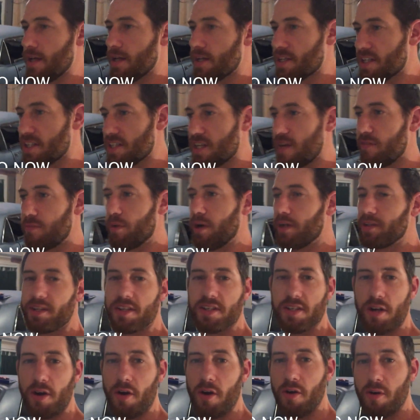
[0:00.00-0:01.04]
Since I brought
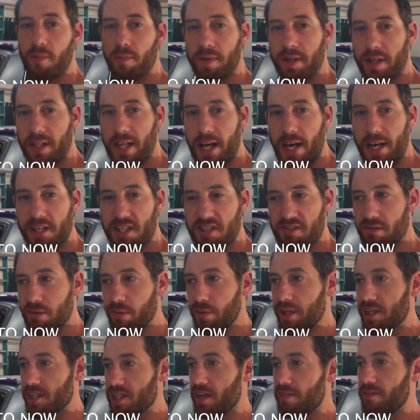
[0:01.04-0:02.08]
this home in the last 3
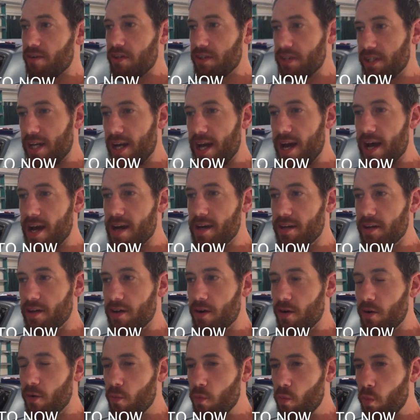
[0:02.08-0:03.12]
weeks, I've only had
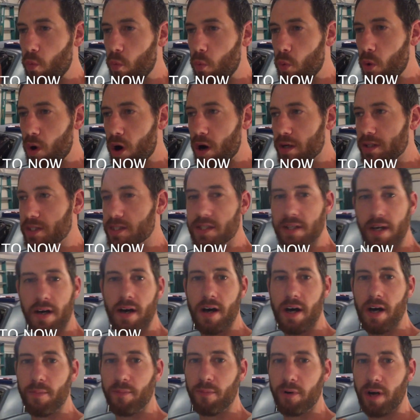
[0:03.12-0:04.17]
one
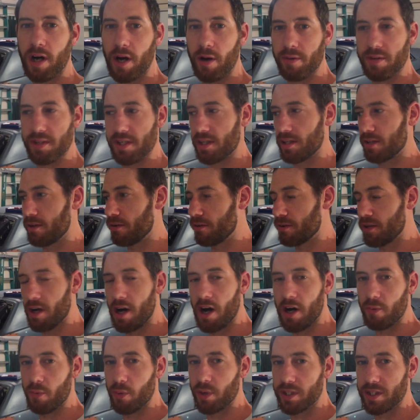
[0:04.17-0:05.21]
time where I was like, oh
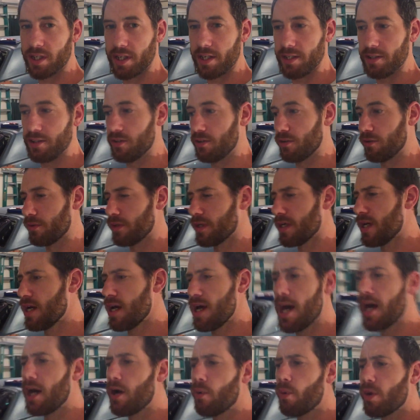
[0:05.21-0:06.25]
God, what did I do?
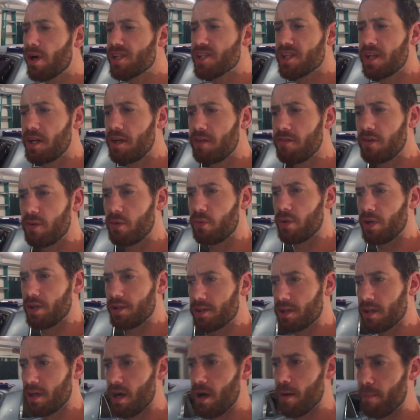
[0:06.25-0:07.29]
And it wasn't even
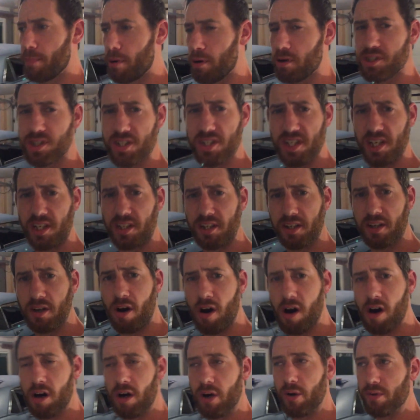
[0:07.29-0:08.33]
with purchasing the
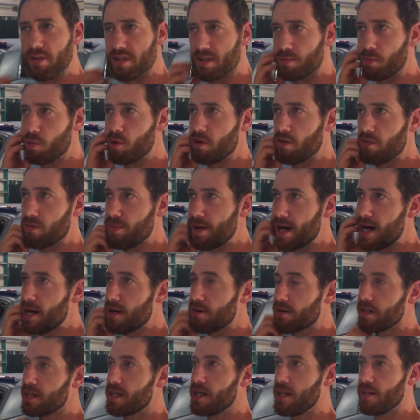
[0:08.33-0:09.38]
car, it was more
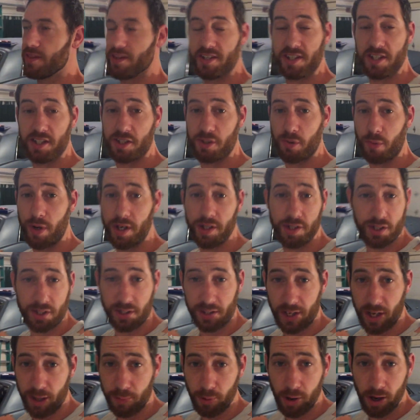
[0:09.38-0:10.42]
about the situation
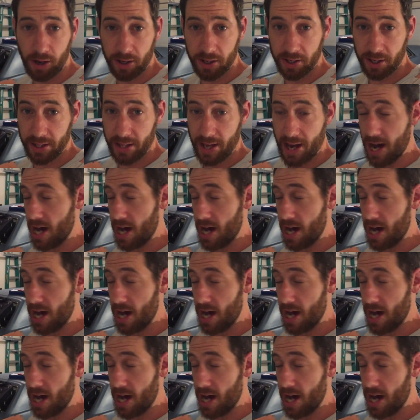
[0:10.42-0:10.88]
that I brought into the